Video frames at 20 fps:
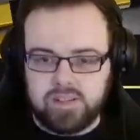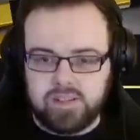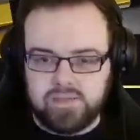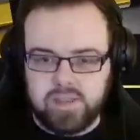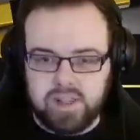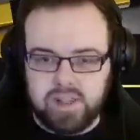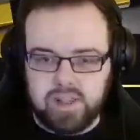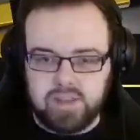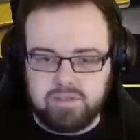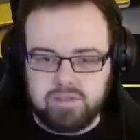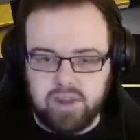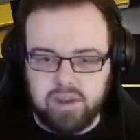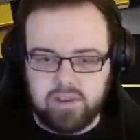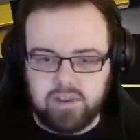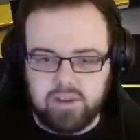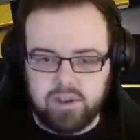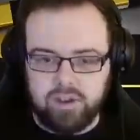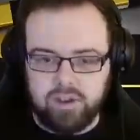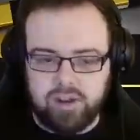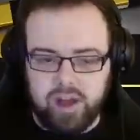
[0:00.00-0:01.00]
it's feeling
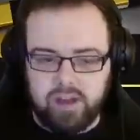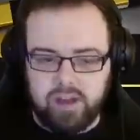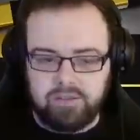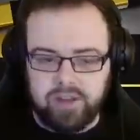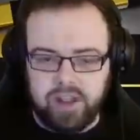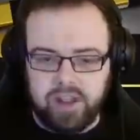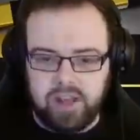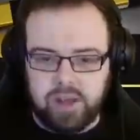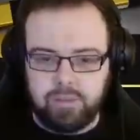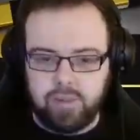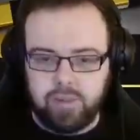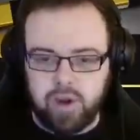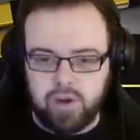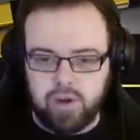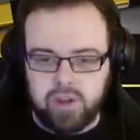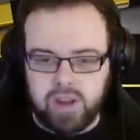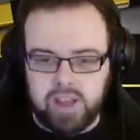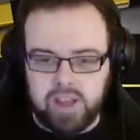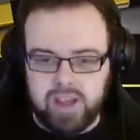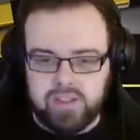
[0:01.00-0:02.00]
very good. I feel like I'm
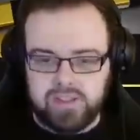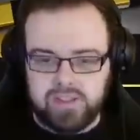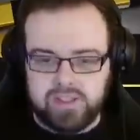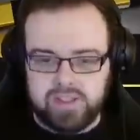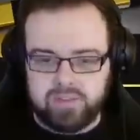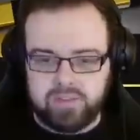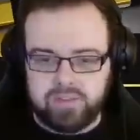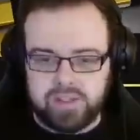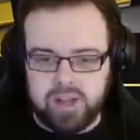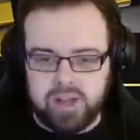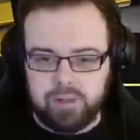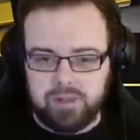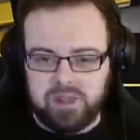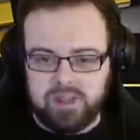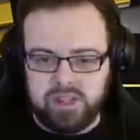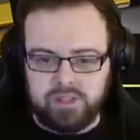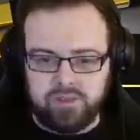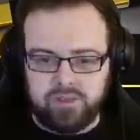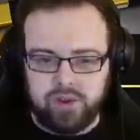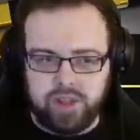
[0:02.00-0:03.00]
not going to get the silver
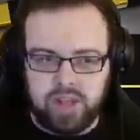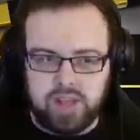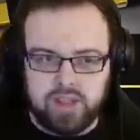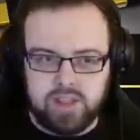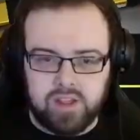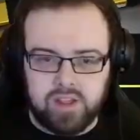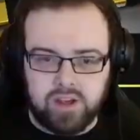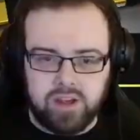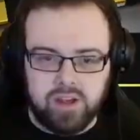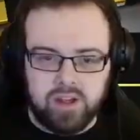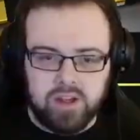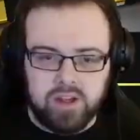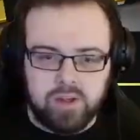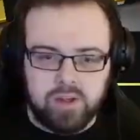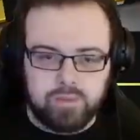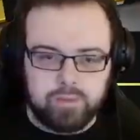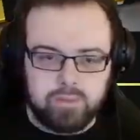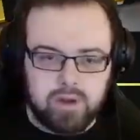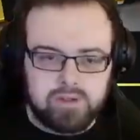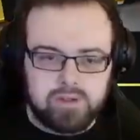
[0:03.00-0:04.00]
time in this run either.
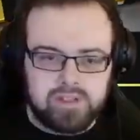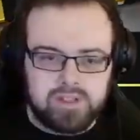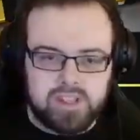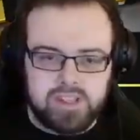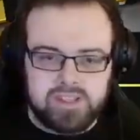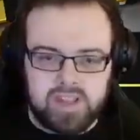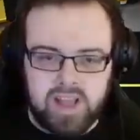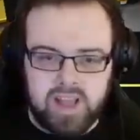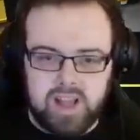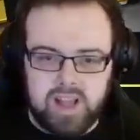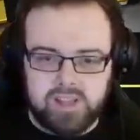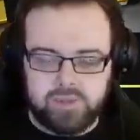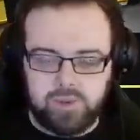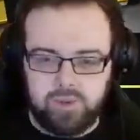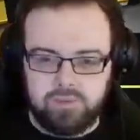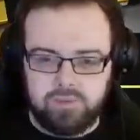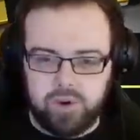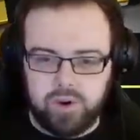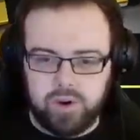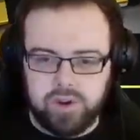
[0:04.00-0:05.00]
Mostly because I had
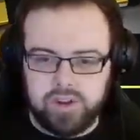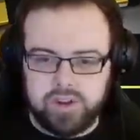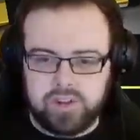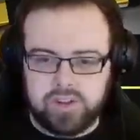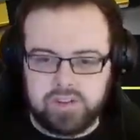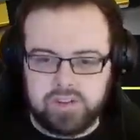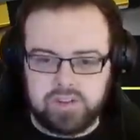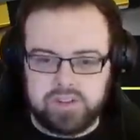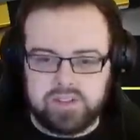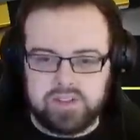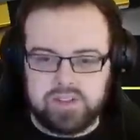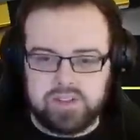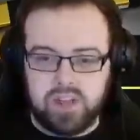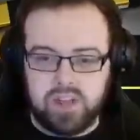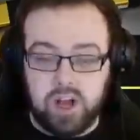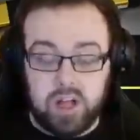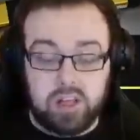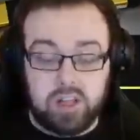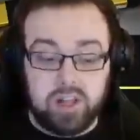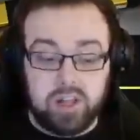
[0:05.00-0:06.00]
to avoid
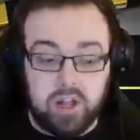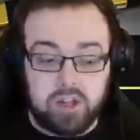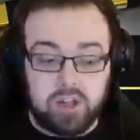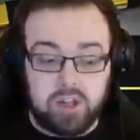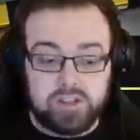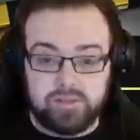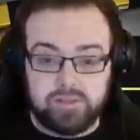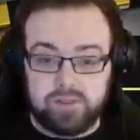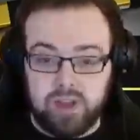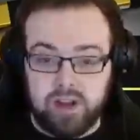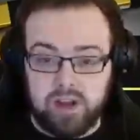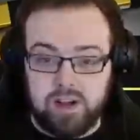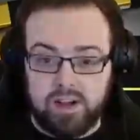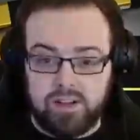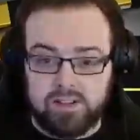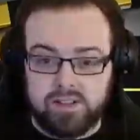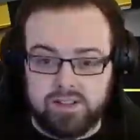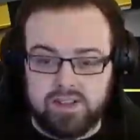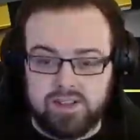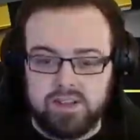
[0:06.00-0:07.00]
a lot of
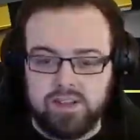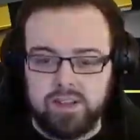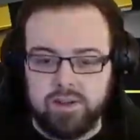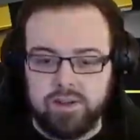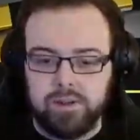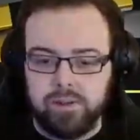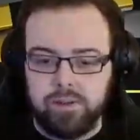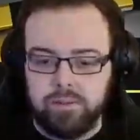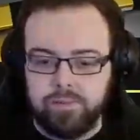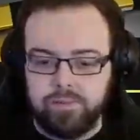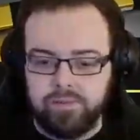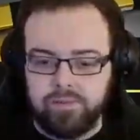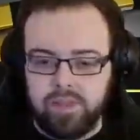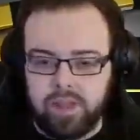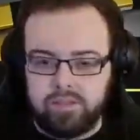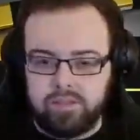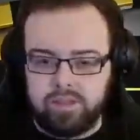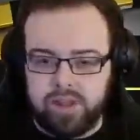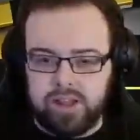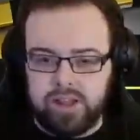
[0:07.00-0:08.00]
cars.
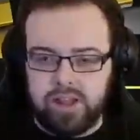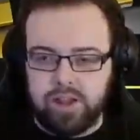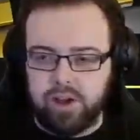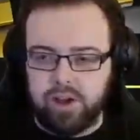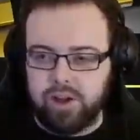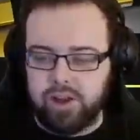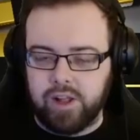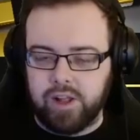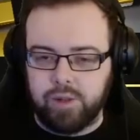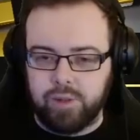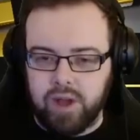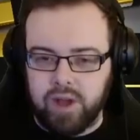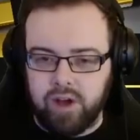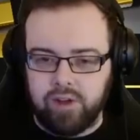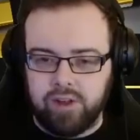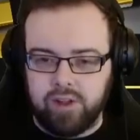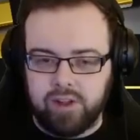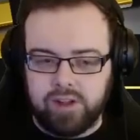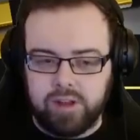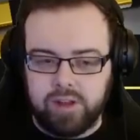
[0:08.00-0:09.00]
I feel like I got a little
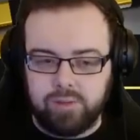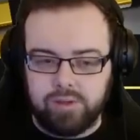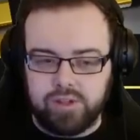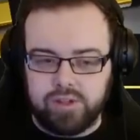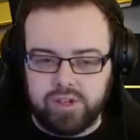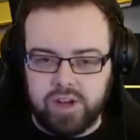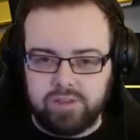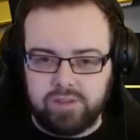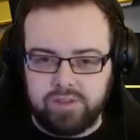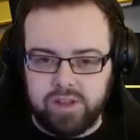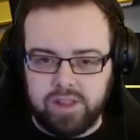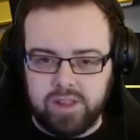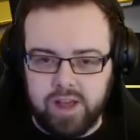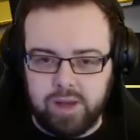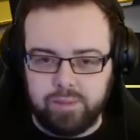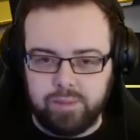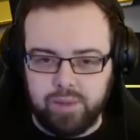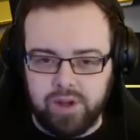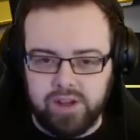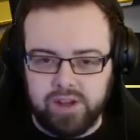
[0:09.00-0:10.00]
bit unlucky with the traffic
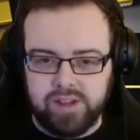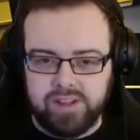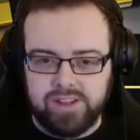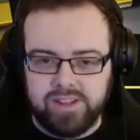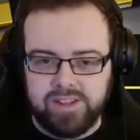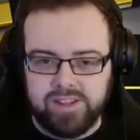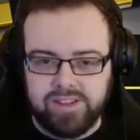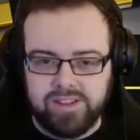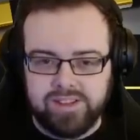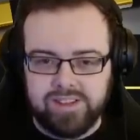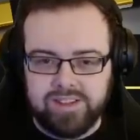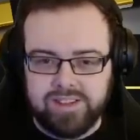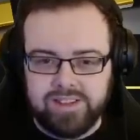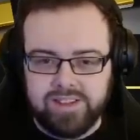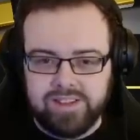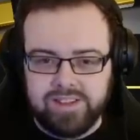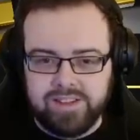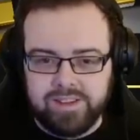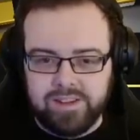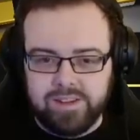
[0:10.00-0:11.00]
there, but...
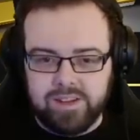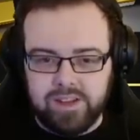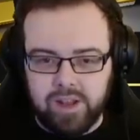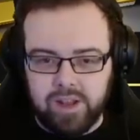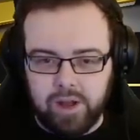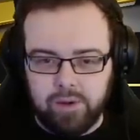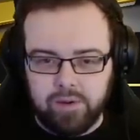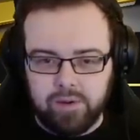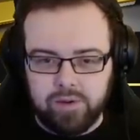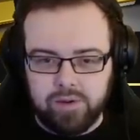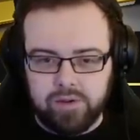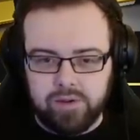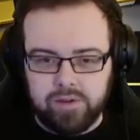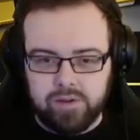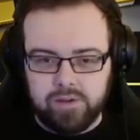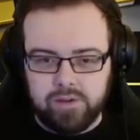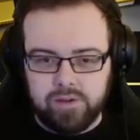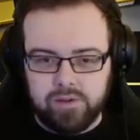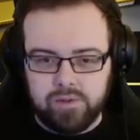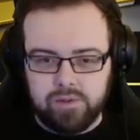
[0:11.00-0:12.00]
You know,
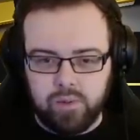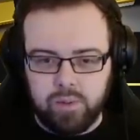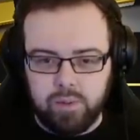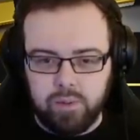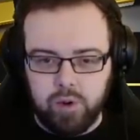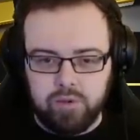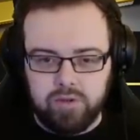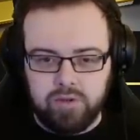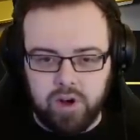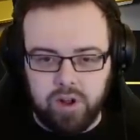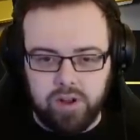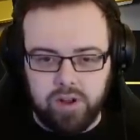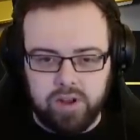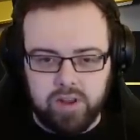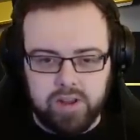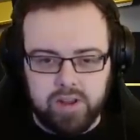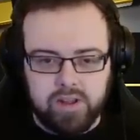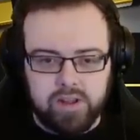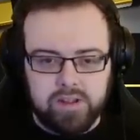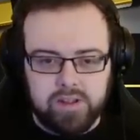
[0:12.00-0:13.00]
we move
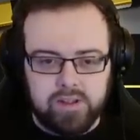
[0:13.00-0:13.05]
on.